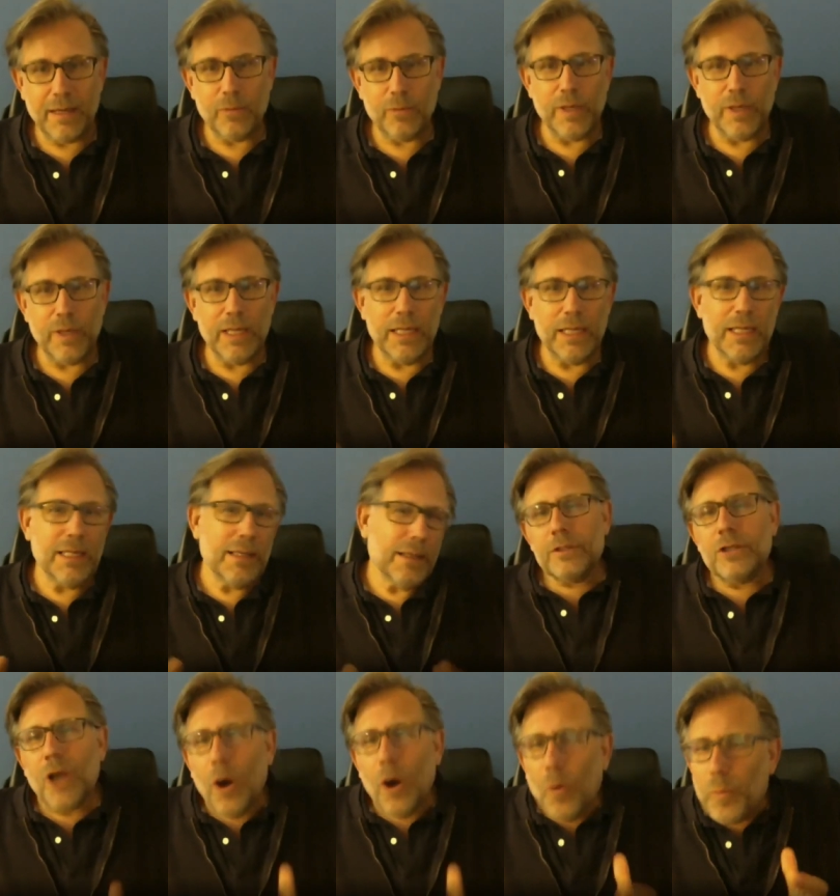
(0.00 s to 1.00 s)
We
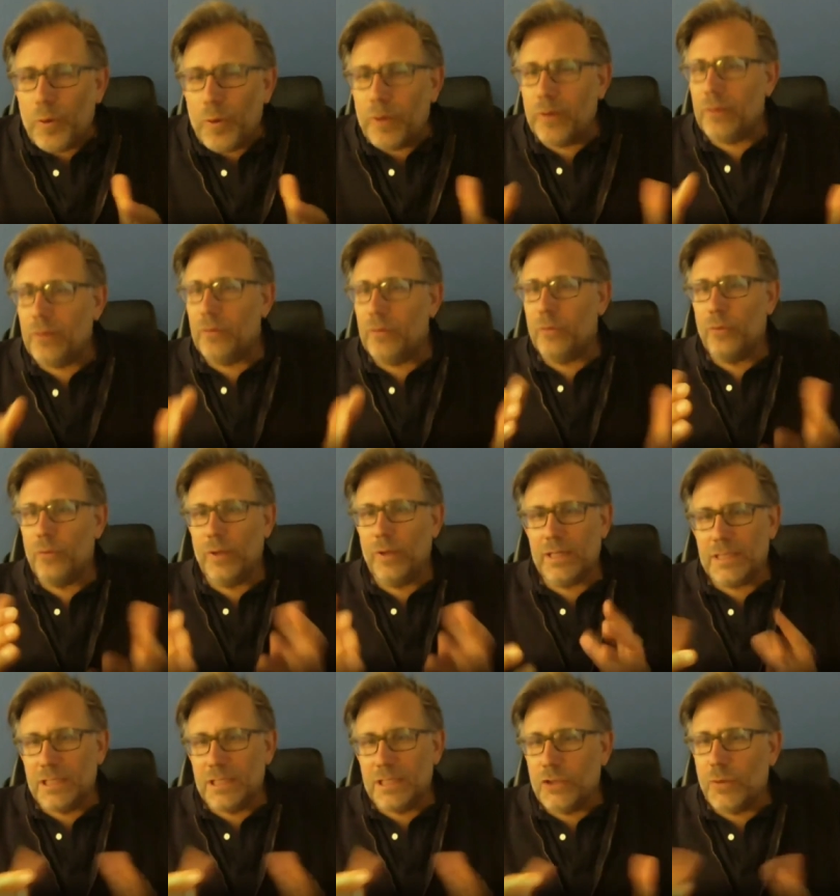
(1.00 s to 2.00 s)
cope with
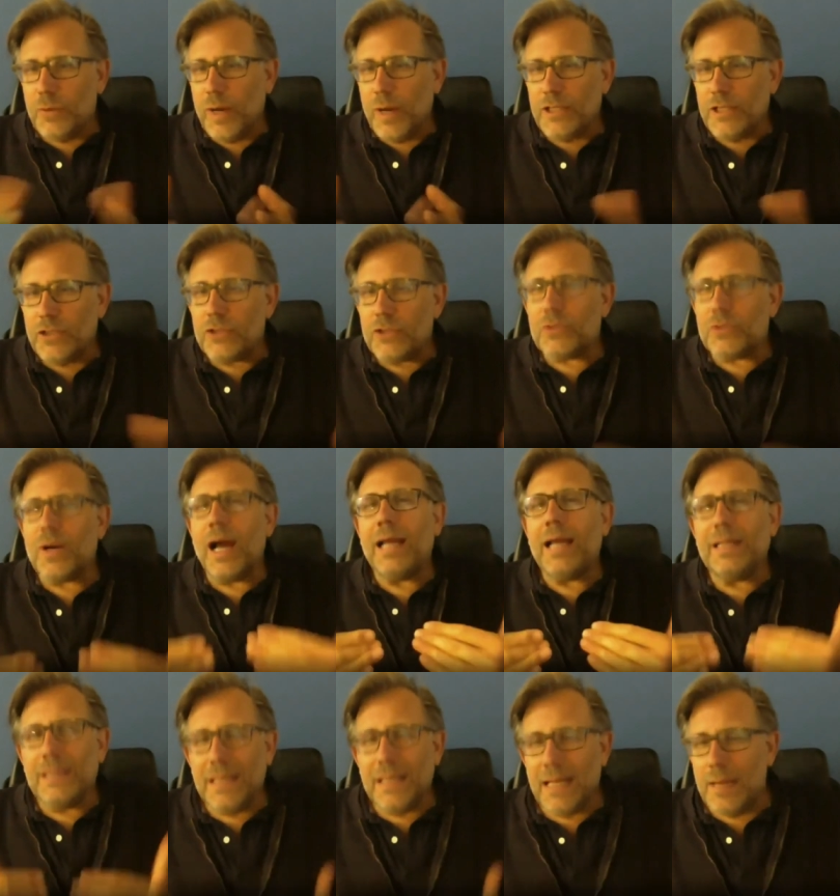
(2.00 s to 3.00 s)
the situation, try
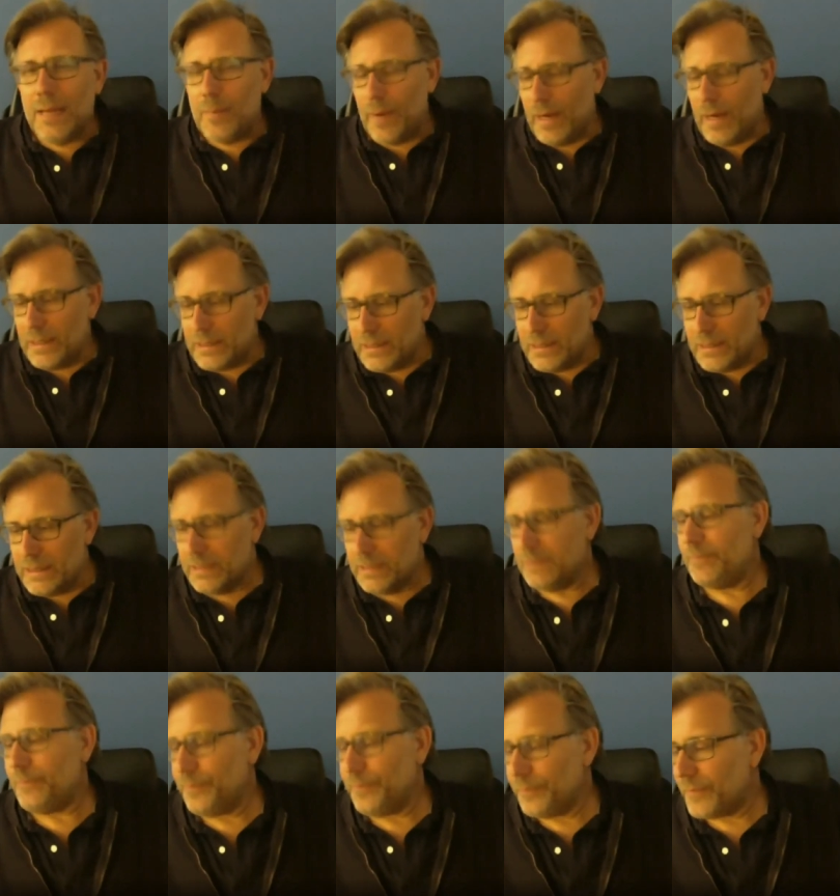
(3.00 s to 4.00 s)
to keep us
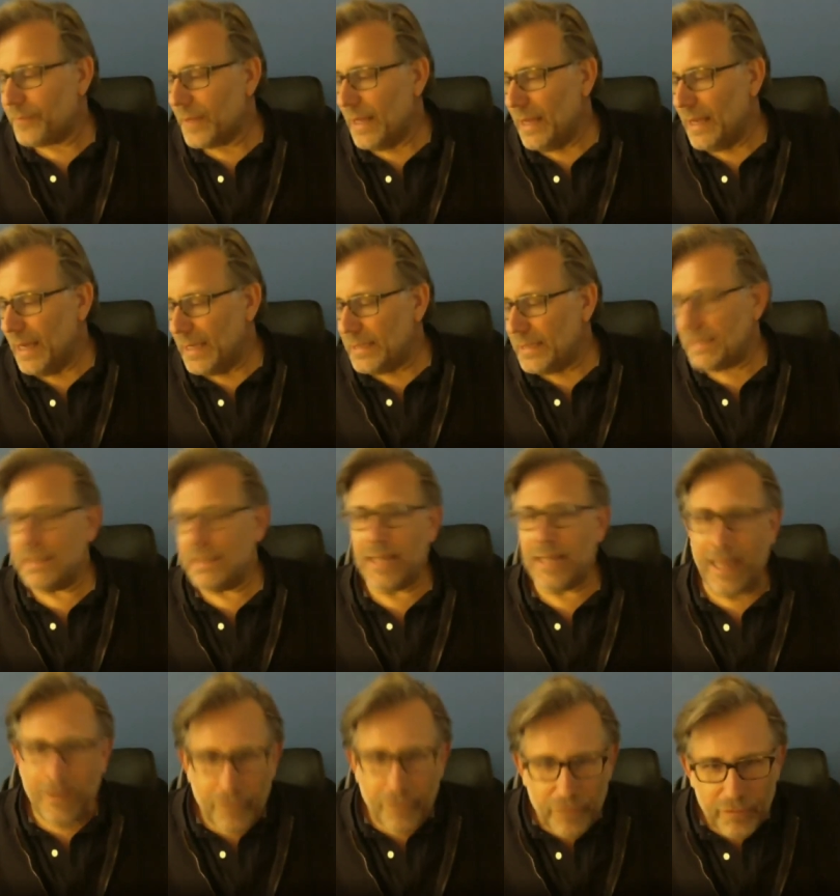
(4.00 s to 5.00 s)

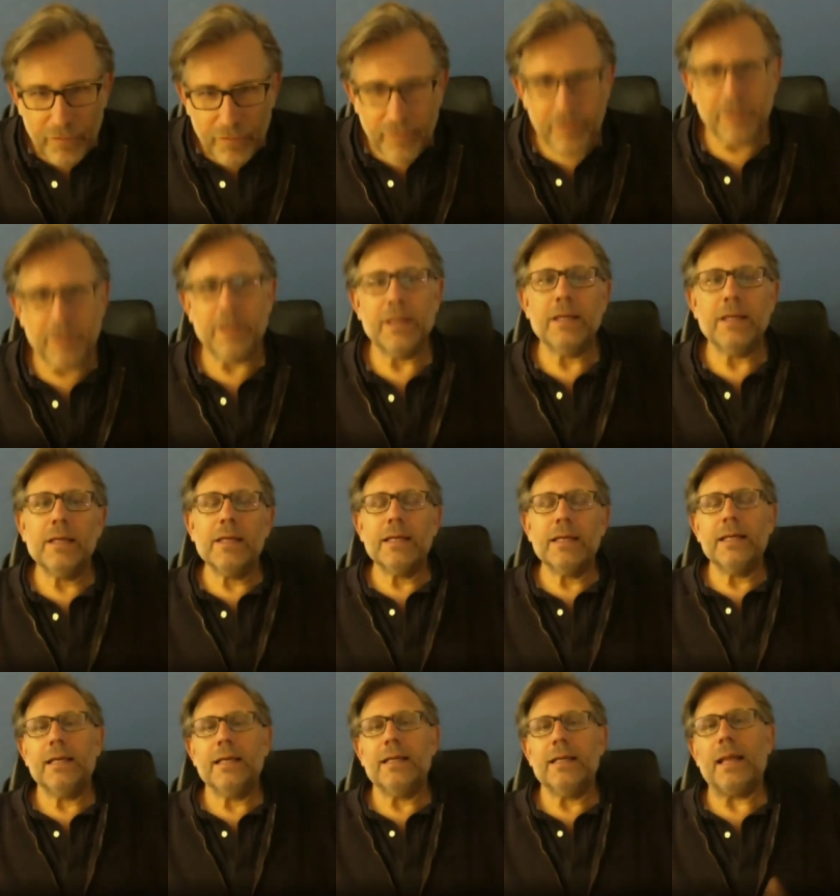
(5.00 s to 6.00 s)
safe.
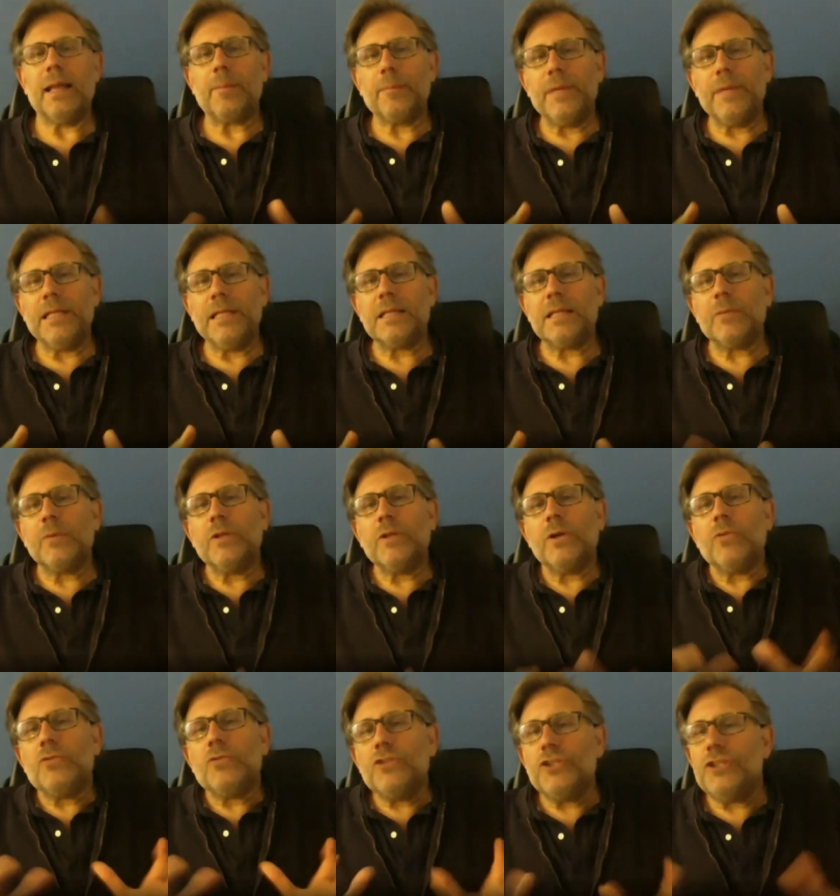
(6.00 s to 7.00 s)
And that means that we
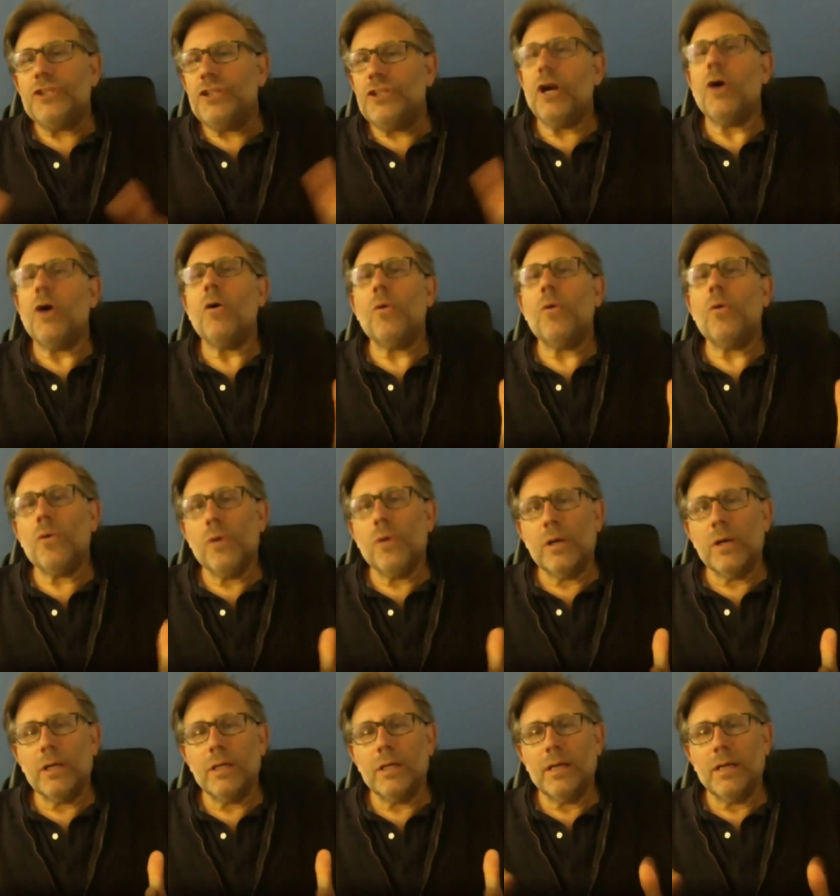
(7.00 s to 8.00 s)
don't show
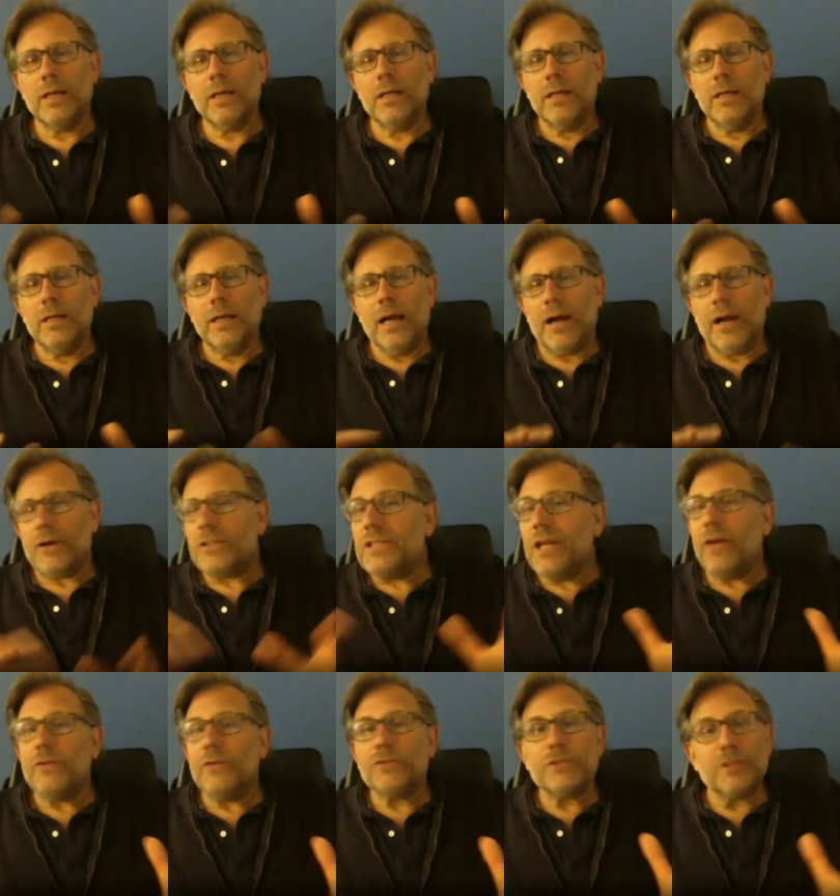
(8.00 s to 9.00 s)

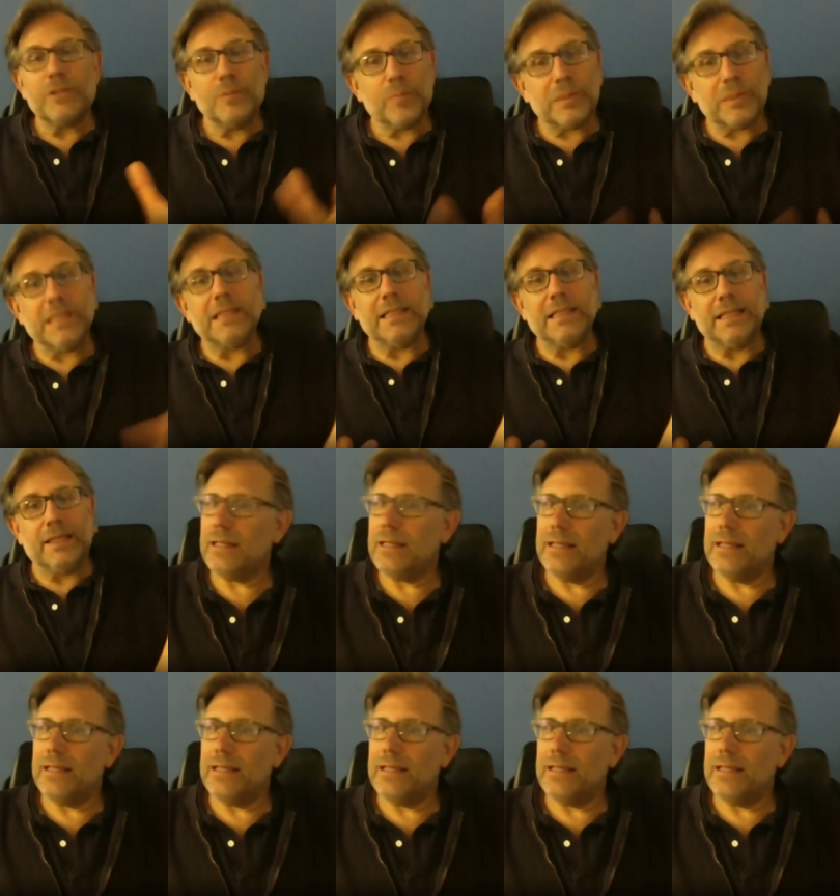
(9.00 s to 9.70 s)
ourselves completely.